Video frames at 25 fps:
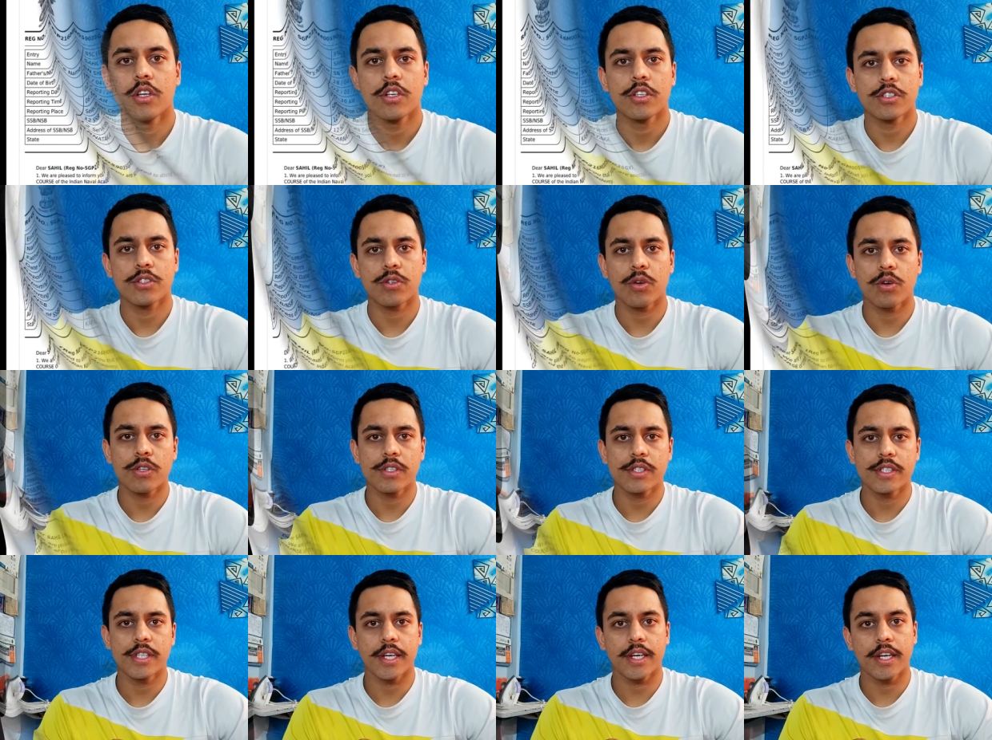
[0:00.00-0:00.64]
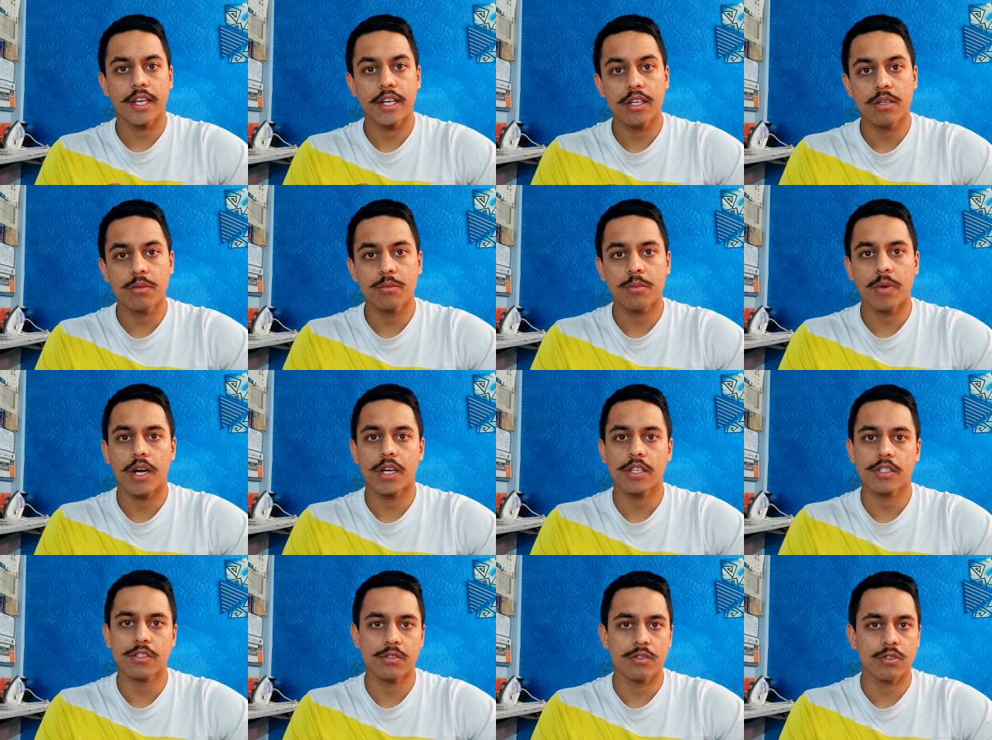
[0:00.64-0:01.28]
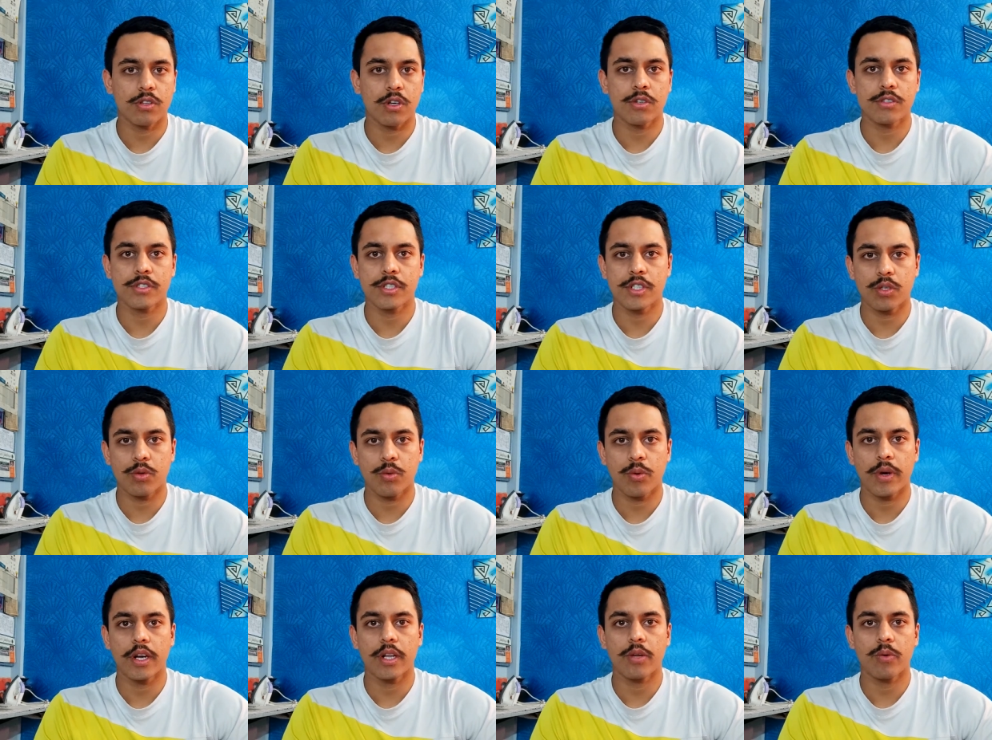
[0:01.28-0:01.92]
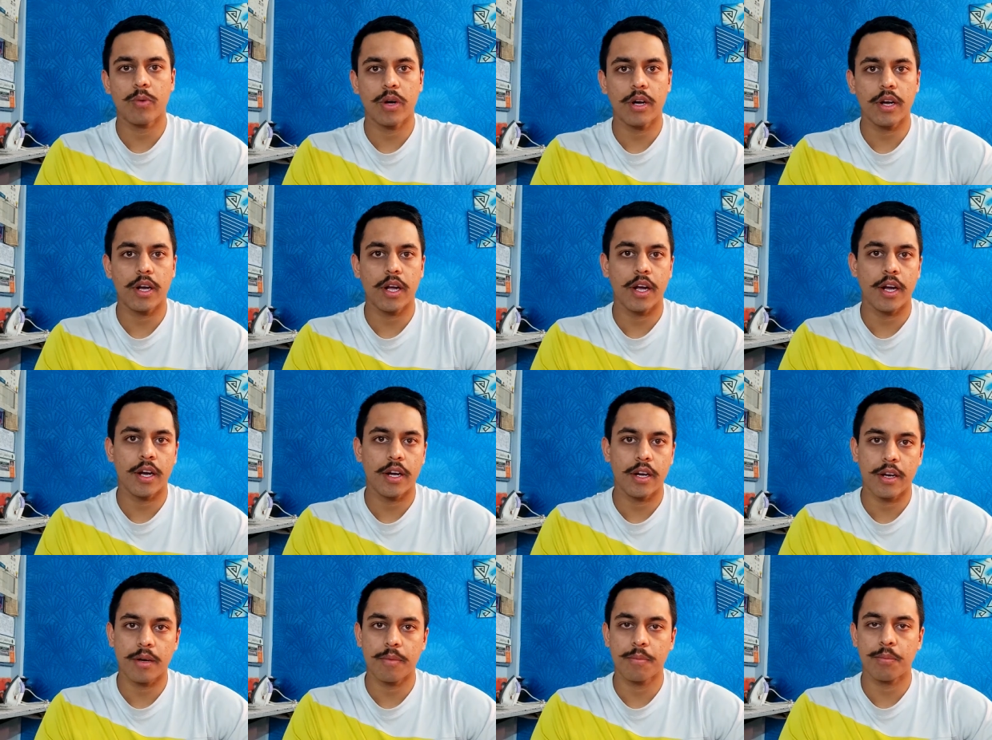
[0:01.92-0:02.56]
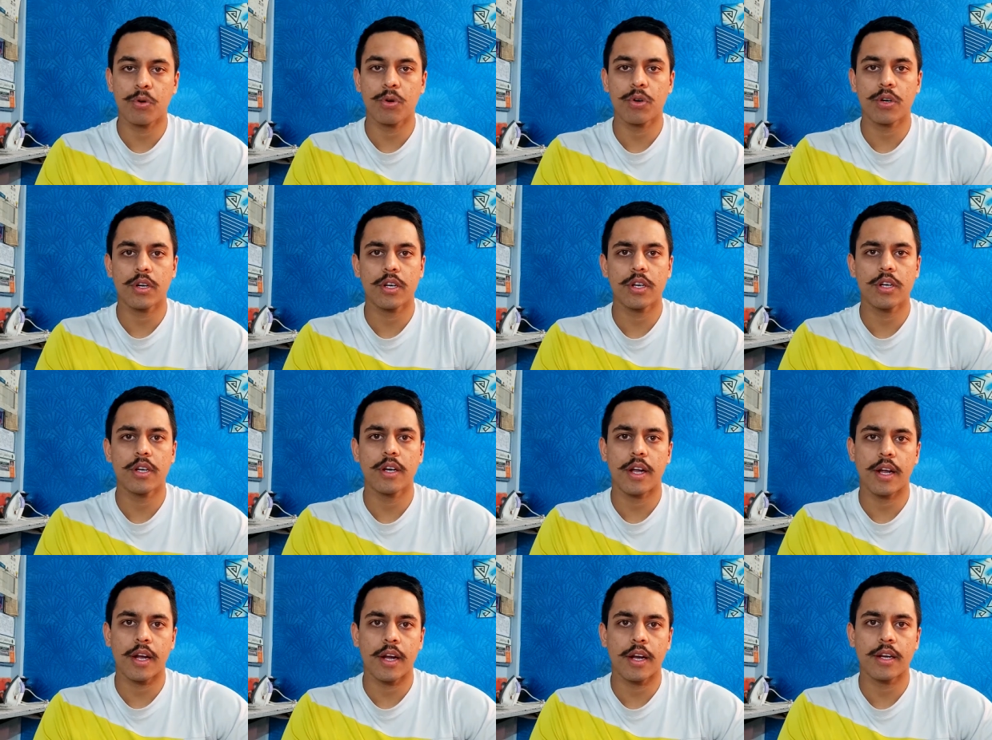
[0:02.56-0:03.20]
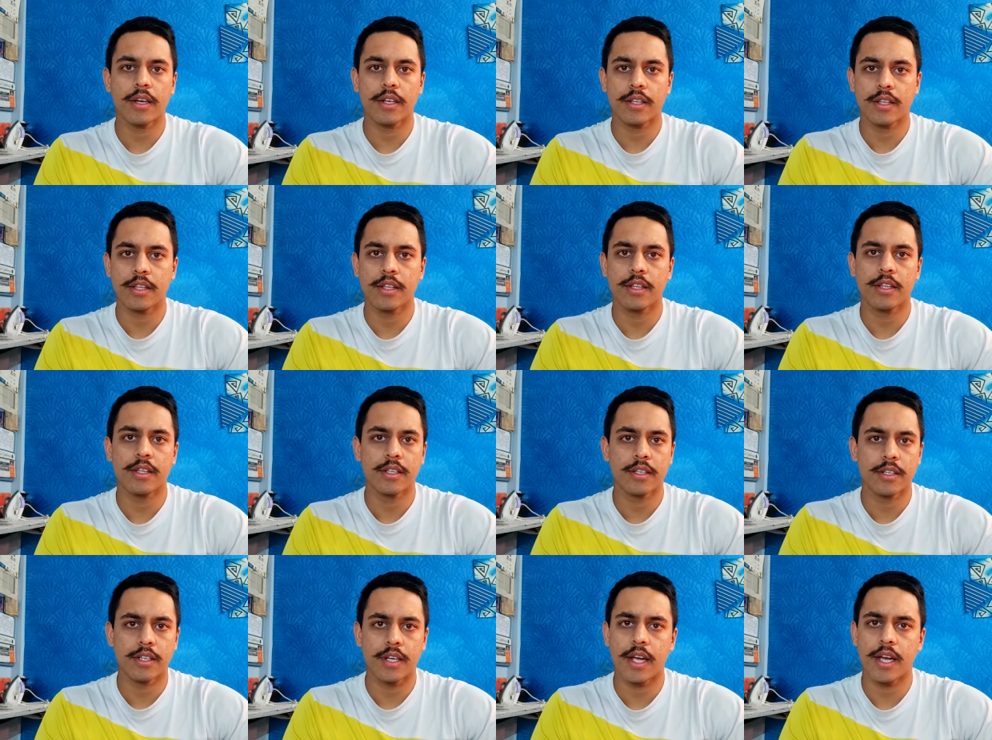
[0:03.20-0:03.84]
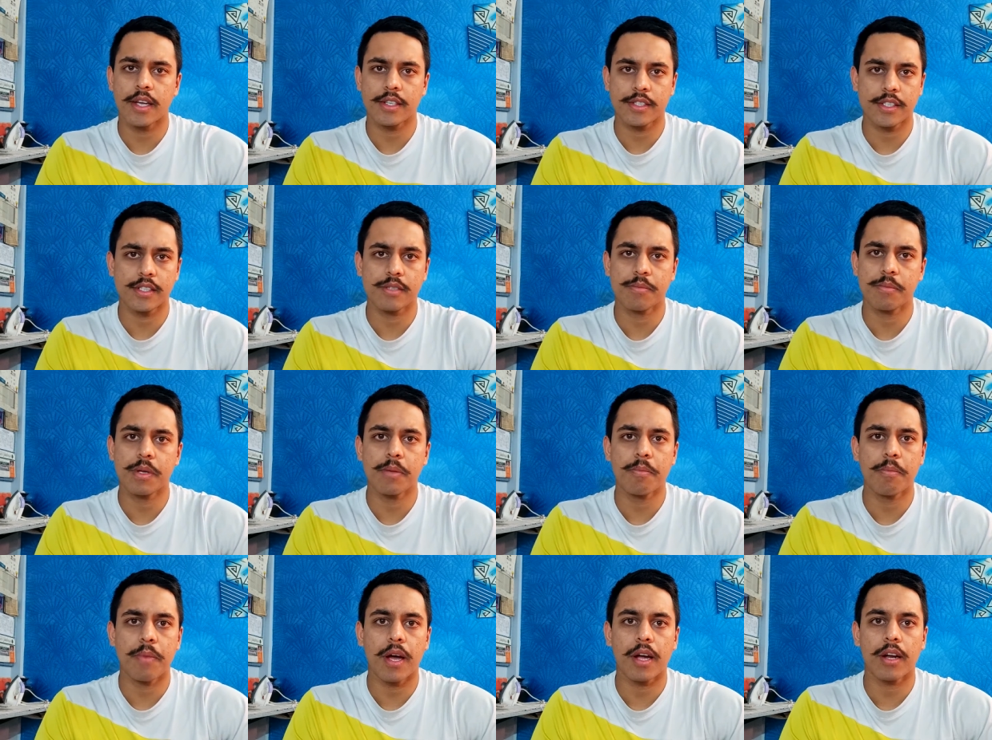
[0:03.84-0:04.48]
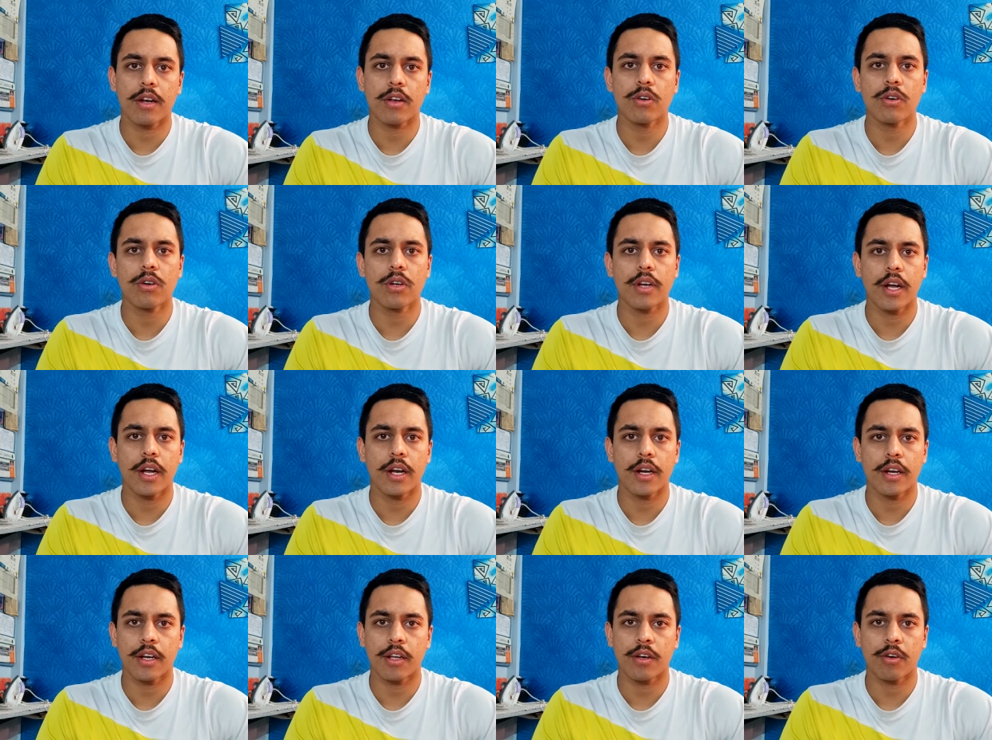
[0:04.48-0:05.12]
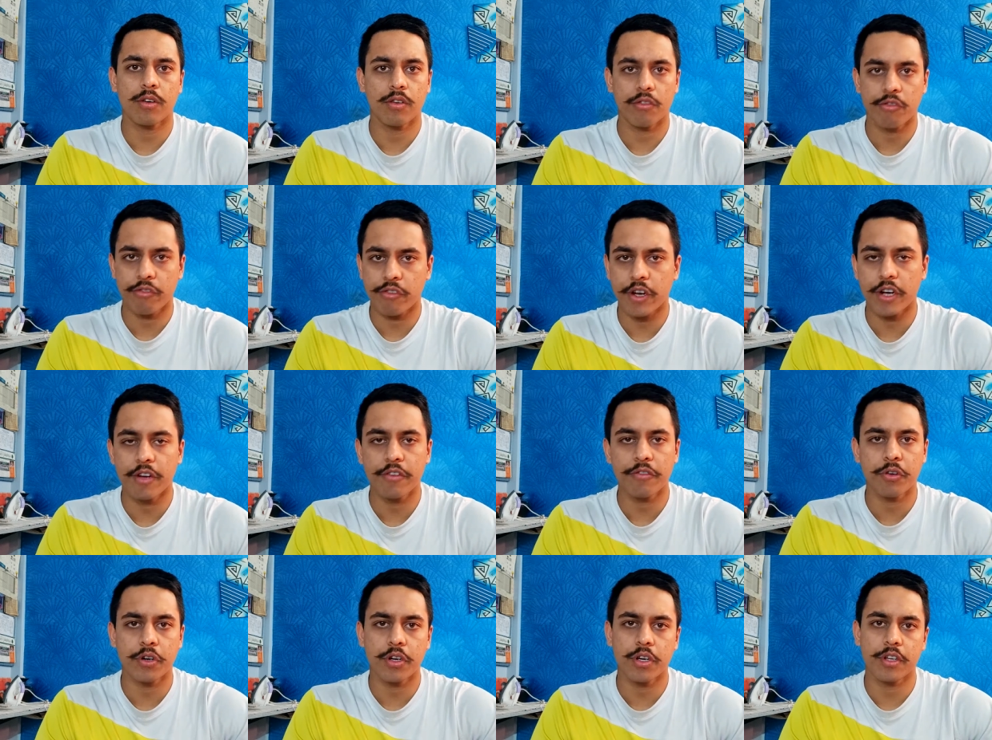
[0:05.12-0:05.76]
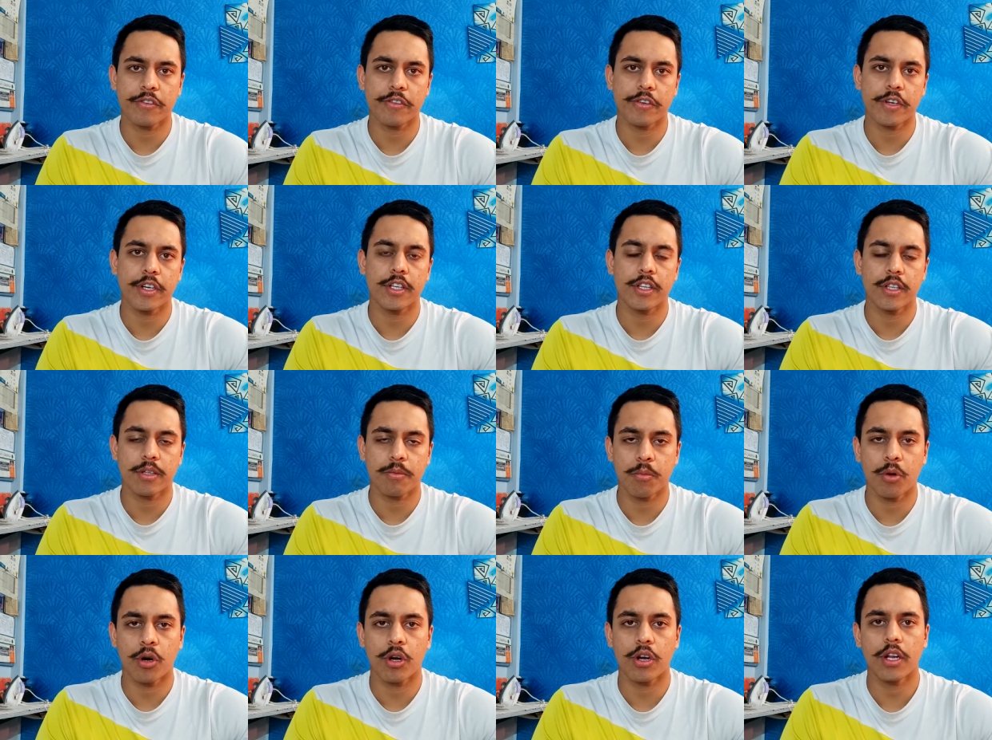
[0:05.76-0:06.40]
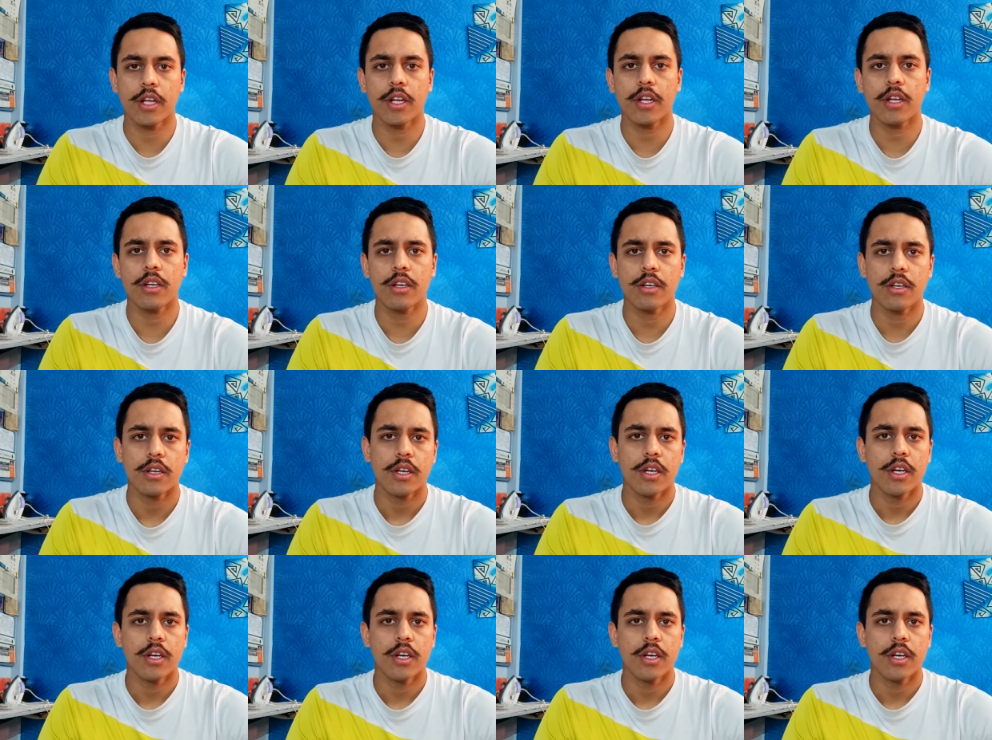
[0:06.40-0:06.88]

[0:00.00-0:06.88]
So on 2nd March 2021, I had reported at the SSB Bangalore at around 5:45 in the morning.